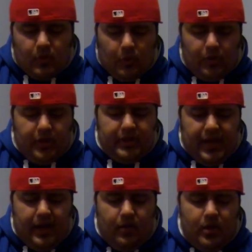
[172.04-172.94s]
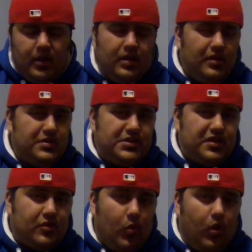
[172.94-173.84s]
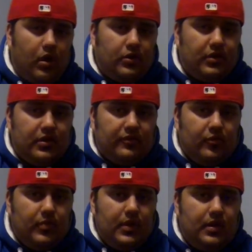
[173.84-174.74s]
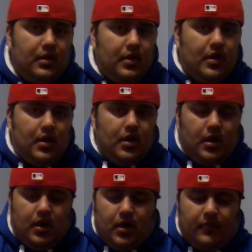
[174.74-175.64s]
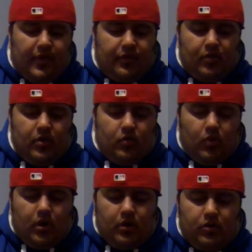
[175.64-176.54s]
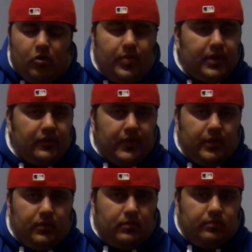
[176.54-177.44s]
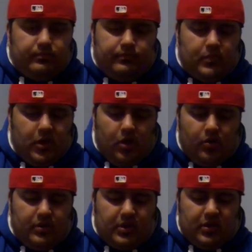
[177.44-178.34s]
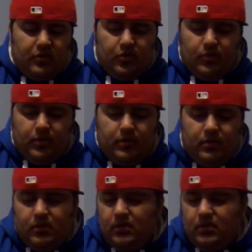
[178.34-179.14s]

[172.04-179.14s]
really now, this is just a water disc for me. If I throw it in water, no big deal. Always get a new one.